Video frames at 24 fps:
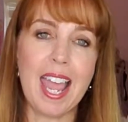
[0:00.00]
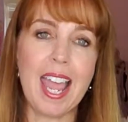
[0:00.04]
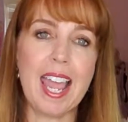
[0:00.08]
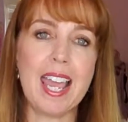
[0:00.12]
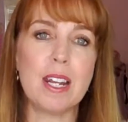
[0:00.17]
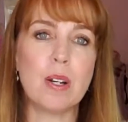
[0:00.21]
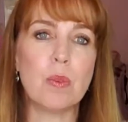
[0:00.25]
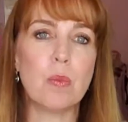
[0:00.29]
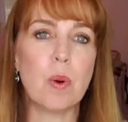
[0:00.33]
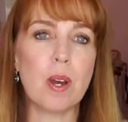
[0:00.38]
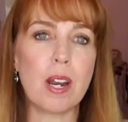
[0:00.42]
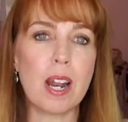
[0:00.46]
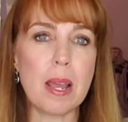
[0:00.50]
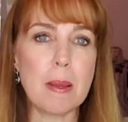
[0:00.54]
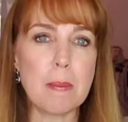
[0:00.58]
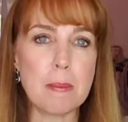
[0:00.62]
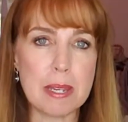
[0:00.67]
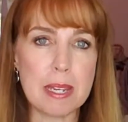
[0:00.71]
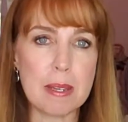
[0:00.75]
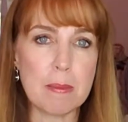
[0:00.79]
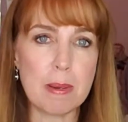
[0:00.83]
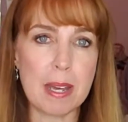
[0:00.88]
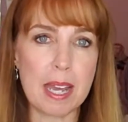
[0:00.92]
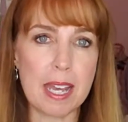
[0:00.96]
And what I
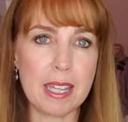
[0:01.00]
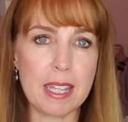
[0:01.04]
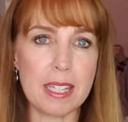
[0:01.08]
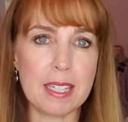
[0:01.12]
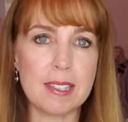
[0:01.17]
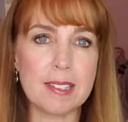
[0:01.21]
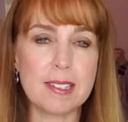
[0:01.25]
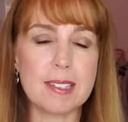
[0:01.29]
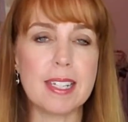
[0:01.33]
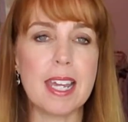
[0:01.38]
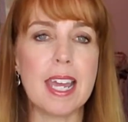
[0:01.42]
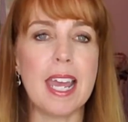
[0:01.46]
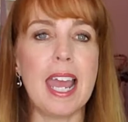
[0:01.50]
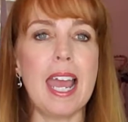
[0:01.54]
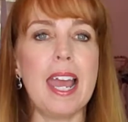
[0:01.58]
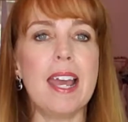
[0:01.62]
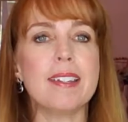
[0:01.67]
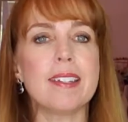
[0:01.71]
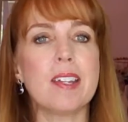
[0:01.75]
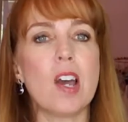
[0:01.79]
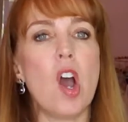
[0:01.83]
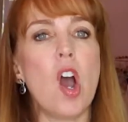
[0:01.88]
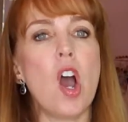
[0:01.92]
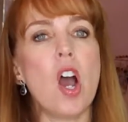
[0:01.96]
mean by this,
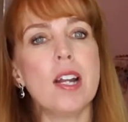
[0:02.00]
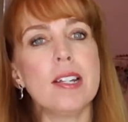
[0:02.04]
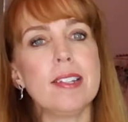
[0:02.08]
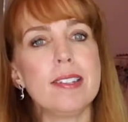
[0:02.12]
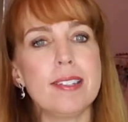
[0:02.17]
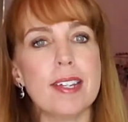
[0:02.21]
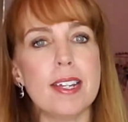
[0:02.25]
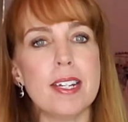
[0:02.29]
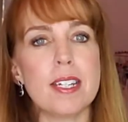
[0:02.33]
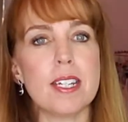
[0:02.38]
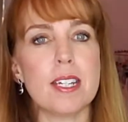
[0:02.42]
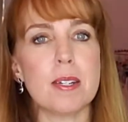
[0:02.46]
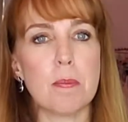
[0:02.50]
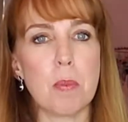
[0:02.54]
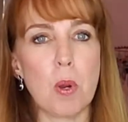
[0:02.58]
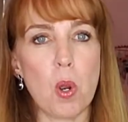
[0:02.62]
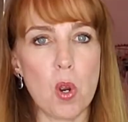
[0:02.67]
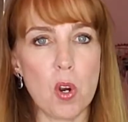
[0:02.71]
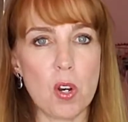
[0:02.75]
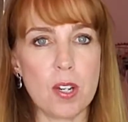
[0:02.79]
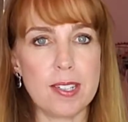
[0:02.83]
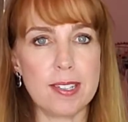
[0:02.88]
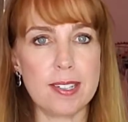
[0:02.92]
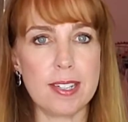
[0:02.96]
as a heart-centered
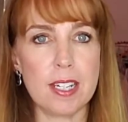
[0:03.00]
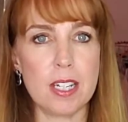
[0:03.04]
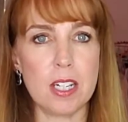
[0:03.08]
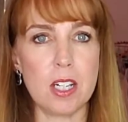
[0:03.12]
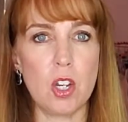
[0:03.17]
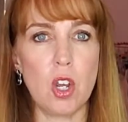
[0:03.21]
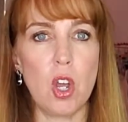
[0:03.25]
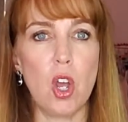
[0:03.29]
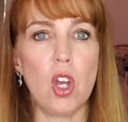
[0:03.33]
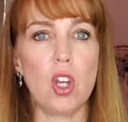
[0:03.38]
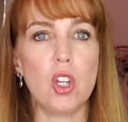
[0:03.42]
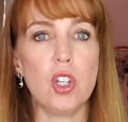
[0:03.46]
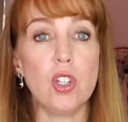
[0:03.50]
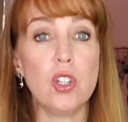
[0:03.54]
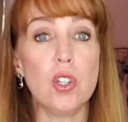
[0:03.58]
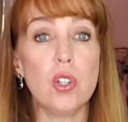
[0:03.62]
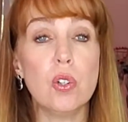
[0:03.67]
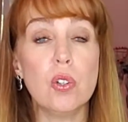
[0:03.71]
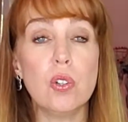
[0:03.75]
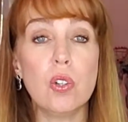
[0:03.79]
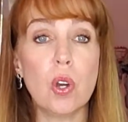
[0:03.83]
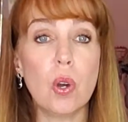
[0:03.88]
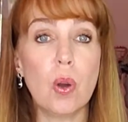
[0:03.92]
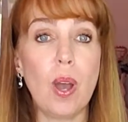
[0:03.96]
person,
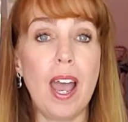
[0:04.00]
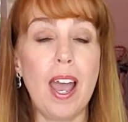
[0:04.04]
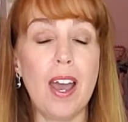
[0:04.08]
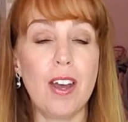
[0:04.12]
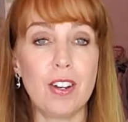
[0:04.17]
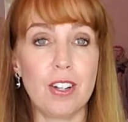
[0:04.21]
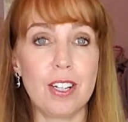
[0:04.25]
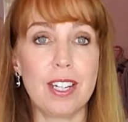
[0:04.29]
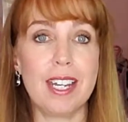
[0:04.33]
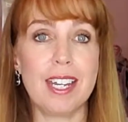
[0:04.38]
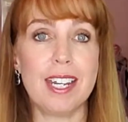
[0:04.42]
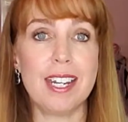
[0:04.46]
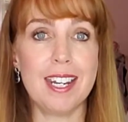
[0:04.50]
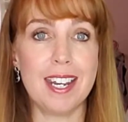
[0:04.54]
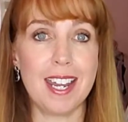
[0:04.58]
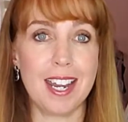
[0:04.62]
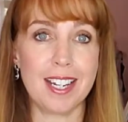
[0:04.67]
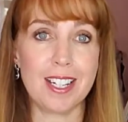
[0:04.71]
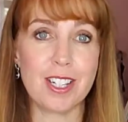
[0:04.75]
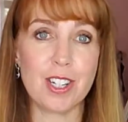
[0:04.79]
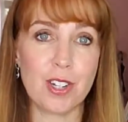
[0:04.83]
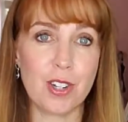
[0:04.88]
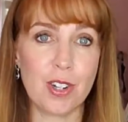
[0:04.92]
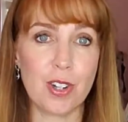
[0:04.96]
you know how to
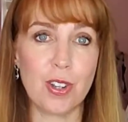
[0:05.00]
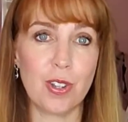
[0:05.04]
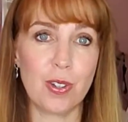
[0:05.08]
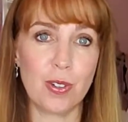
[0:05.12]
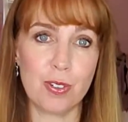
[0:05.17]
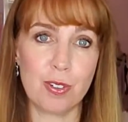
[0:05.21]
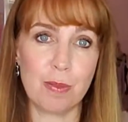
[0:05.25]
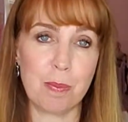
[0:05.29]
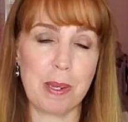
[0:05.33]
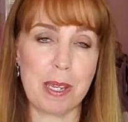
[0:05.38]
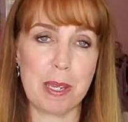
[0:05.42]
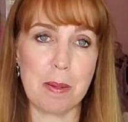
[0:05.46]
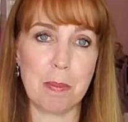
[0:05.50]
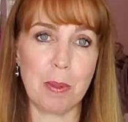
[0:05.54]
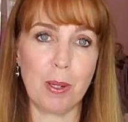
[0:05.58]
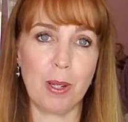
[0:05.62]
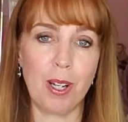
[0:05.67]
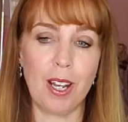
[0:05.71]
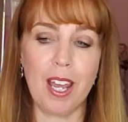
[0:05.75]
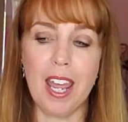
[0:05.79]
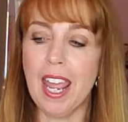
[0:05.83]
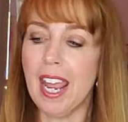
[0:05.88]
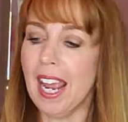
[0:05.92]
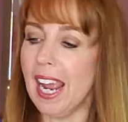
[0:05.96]
connect to those
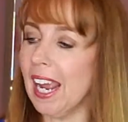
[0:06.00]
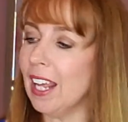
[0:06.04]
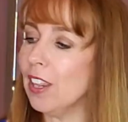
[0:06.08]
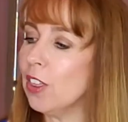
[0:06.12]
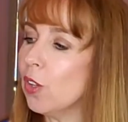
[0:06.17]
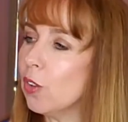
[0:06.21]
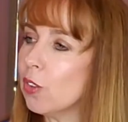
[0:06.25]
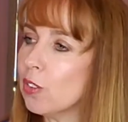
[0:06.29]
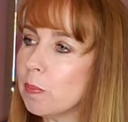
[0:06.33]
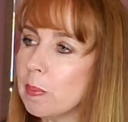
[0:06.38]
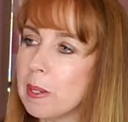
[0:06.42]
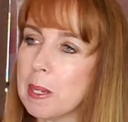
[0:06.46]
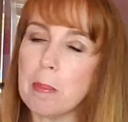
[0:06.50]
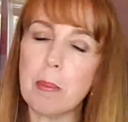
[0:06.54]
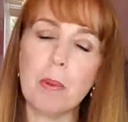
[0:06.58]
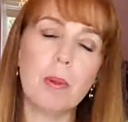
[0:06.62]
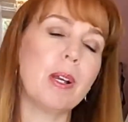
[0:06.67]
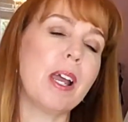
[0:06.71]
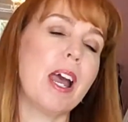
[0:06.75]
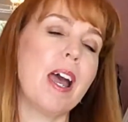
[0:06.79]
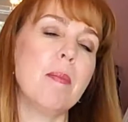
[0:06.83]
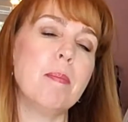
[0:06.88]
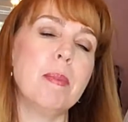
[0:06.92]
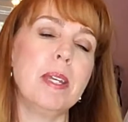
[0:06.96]
people, and those
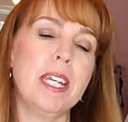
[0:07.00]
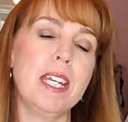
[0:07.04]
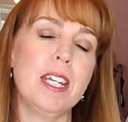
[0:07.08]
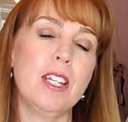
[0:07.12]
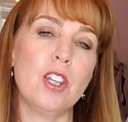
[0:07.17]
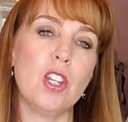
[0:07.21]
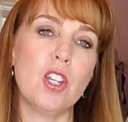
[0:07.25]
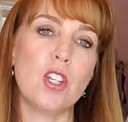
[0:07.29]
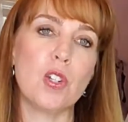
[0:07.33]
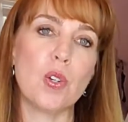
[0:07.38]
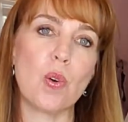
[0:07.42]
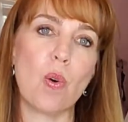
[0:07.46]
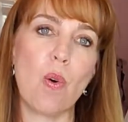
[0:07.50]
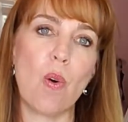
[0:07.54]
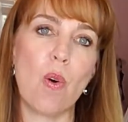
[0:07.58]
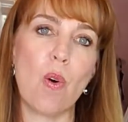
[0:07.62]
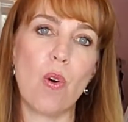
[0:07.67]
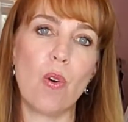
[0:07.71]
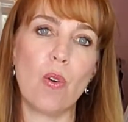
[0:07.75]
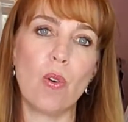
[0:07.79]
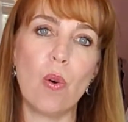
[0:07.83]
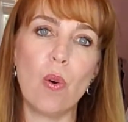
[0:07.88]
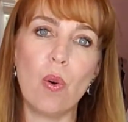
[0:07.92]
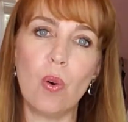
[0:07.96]
people coming in the
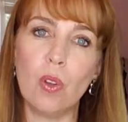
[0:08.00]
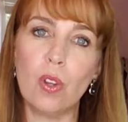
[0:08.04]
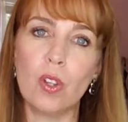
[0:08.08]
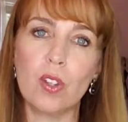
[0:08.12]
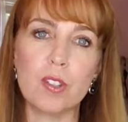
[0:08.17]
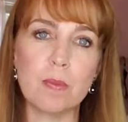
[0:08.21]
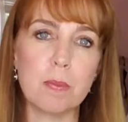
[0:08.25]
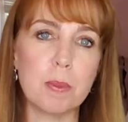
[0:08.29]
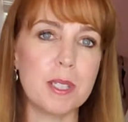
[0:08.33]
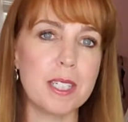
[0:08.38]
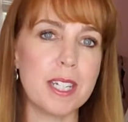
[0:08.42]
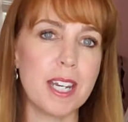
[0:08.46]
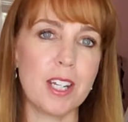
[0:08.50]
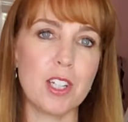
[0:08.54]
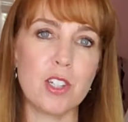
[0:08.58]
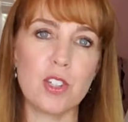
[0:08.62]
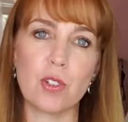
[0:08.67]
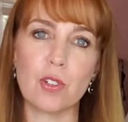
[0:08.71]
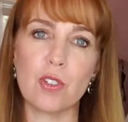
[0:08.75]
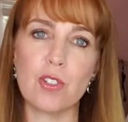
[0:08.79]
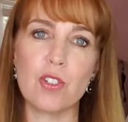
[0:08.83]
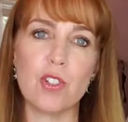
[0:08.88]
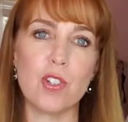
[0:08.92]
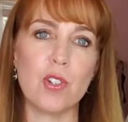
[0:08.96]
door, all those
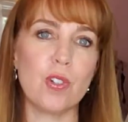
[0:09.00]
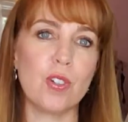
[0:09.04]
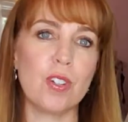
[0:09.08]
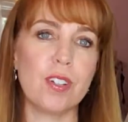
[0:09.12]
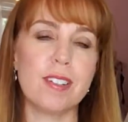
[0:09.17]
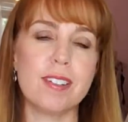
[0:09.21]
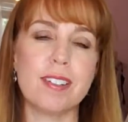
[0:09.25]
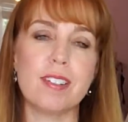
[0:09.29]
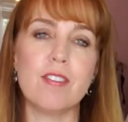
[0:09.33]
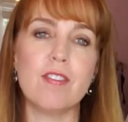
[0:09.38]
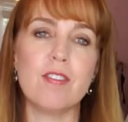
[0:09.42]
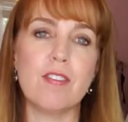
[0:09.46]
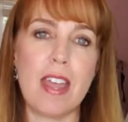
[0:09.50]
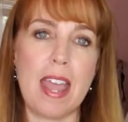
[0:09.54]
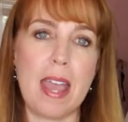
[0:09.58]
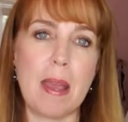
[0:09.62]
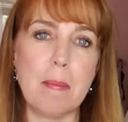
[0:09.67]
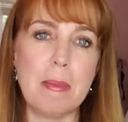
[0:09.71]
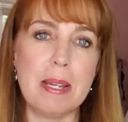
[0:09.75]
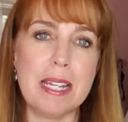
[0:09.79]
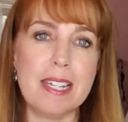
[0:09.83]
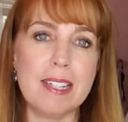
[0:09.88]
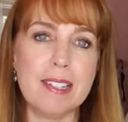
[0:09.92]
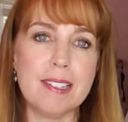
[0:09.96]
potential students and
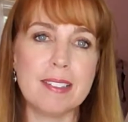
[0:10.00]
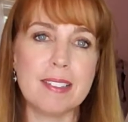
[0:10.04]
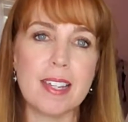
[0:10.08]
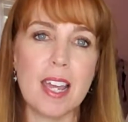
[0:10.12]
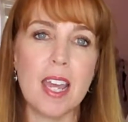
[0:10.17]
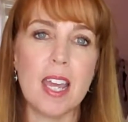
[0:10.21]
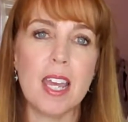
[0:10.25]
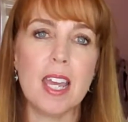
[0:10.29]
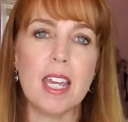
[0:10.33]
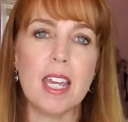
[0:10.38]
families,